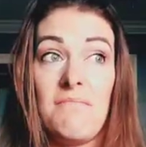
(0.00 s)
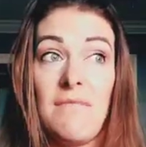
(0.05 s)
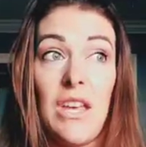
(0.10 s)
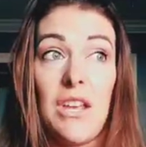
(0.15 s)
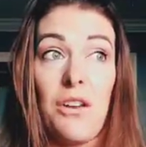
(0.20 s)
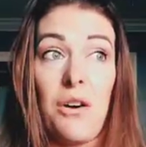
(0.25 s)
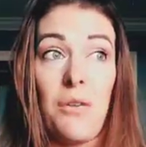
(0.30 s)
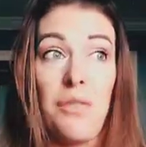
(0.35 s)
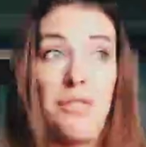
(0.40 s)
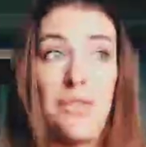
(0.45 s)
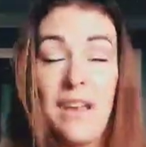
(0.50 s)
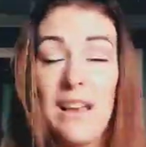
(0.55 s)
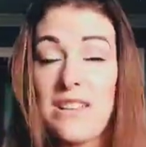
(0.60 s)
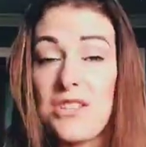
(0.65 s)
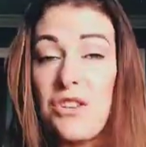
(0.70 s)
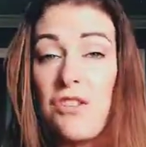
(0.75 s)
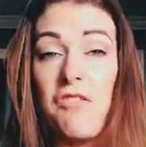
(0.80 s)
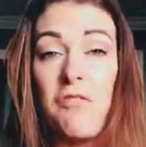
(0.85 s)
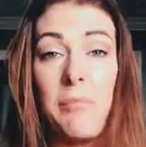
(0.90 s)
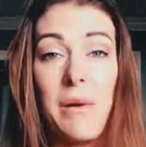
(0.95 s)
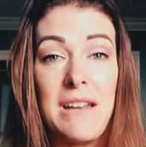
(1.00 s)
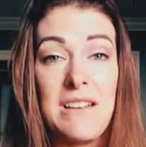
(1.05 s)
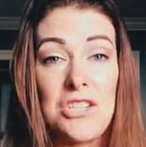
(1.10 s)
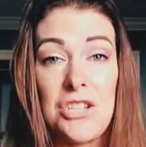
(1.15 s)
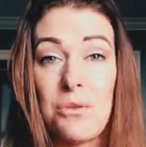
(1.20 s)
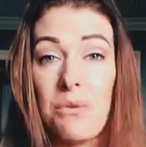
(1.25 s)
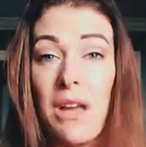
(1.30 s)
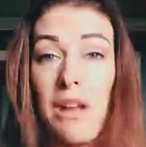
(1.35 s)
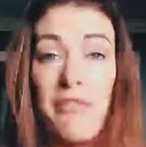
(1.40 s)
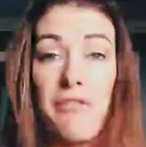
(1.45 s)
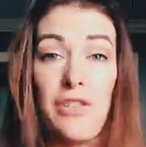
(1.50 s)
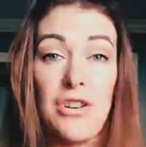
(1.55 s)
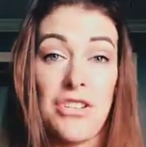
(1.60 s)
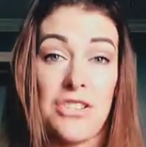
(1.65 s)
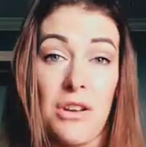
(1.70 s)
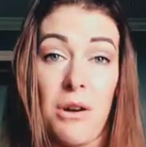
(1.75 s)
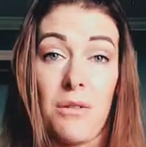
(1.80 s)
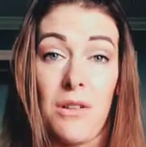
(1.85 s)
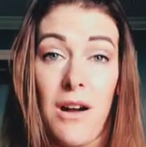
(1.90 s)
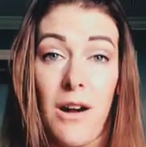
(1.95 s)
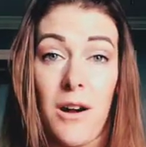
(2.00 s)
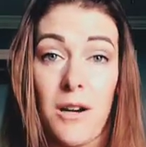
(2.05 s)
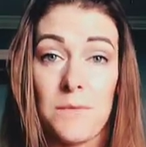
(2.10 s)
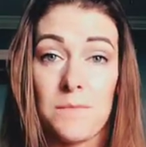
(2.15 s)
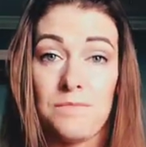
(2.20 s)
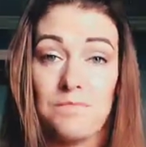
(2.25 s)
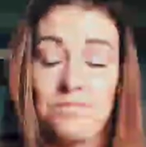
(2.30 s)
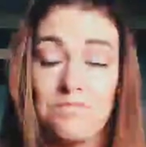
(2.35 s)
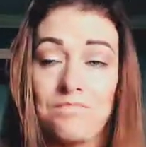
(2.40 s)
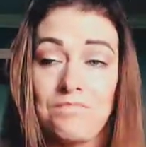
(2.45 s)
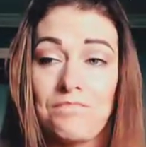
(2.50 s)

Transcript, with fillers: you know, things you've been doing for so long.